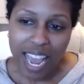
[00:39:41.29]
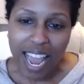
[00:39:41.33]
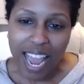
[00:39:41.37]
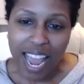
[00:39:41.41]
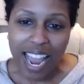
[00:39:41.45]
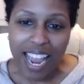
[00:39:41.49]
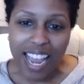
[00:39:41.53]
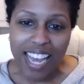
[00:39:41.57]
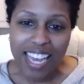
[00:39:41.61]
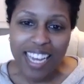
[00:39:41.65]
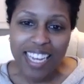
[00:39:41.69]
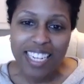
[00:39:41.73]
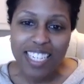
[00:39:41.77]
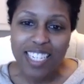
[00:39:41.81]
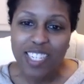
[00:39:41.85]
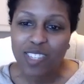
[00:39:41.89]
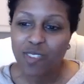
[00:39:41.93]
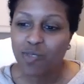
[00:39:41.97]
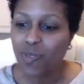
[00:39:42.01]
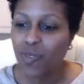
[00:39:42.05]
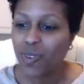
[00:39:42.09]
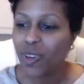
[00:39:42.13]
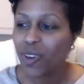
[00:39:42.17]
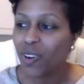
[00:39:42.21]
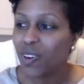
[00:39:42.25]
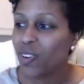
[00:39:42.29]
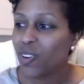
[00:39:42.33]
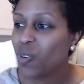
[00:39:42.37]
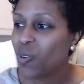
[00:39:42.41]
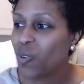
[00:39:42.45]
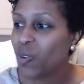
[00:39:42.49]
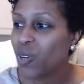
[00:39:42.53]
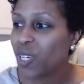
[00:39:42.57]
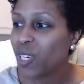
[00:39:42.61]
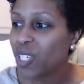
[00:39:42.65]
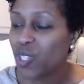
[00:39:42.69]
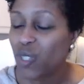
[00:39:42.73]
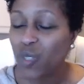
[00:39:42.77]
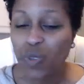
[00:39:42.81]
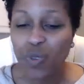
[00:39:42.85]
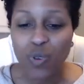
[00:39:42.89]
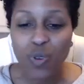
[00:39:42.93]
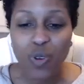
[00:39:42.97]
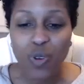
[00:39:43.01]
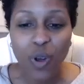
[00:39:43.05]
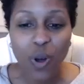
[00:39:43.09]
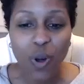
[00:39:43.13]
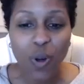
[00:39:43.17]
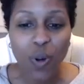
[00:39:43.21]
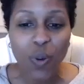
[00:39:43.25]
And we're going to
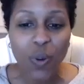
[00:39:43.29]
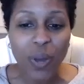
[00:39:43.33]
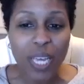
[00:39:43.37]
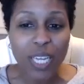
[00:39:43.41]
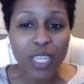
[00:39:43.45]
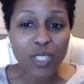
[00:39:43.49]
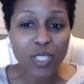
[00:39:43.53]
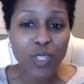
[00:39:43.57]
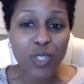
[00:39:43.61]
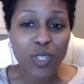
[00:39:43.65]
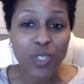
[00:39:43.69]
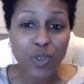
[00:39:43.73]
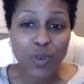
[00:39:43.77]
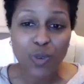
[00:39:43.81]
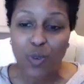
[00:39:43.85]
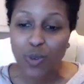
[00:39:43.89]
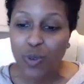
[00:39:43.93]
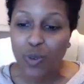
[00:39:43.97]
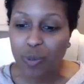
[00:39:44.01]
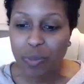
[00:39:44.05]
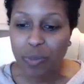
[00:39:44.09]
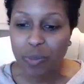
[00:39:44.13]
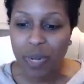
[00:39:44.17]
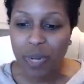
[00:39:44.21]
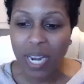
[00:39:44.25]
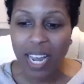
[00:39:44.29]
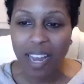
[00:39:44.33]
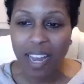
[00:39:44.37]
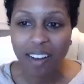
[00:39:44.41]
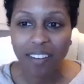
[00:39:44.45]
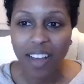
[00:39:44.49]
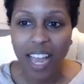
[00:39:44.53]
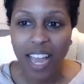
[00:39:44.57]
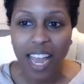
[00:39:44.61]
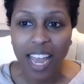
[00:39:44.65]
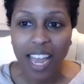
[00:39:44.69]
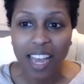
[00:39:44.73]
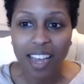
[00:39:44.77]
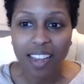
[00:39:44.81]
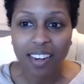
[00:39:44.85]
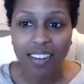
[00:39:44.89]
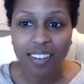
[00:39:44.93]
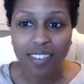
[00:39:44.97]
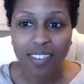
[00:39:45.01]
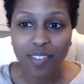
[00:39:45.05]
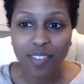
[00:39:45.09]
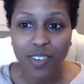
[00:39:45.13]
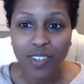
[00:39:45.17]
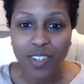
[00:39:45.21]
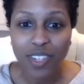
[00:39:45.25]
go into the group now
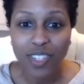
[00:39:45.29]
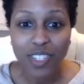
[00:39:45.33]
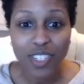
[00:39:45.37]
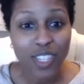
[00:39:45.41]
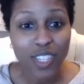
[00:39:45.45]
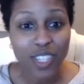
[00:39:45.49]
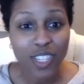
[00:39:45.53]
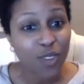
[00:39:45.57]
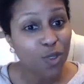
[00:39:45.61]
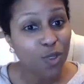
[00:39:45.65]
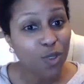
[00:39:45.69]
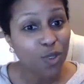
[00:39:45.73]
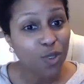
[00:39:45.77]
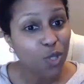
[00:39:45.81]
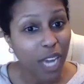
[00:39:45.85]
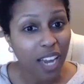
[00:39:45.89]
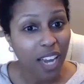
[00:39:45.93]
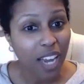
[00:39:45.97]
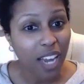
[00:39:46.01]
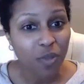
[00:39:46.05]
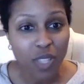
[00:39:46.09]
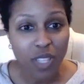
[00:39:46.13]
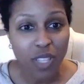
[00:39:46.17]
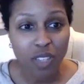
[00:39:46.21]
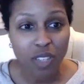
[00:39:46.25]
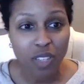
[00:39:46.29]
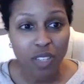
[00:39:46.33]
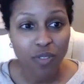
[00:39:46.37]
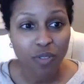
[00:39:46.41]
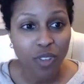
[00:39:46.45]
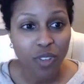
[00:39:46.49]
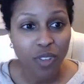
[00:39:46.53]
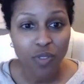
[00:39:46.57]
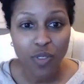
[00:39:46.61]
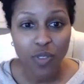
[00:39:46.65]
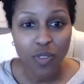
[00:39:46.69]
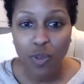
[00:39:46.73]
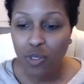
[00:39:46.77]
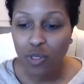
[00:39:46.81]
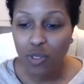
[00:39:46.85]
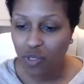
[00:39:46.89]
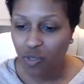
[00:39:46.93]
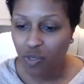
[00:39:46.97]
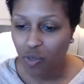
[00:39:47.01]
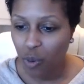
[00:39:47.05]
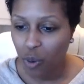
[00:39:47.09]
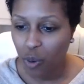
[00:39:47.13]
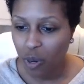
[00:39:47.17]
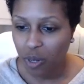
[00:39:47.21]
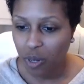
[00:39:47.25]
and continue chatting with the viewers
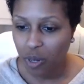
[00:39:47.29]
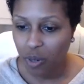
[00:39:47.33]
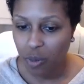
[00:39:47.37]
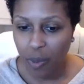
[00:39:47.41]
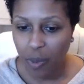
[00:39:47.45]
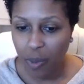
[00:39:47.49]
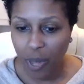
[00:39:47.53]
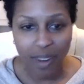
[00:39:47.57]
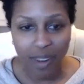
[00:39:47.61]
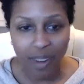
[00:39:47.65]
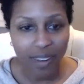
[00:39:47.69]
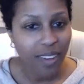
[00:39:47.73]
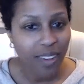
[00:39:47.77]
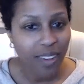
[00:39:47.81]
for a little bit.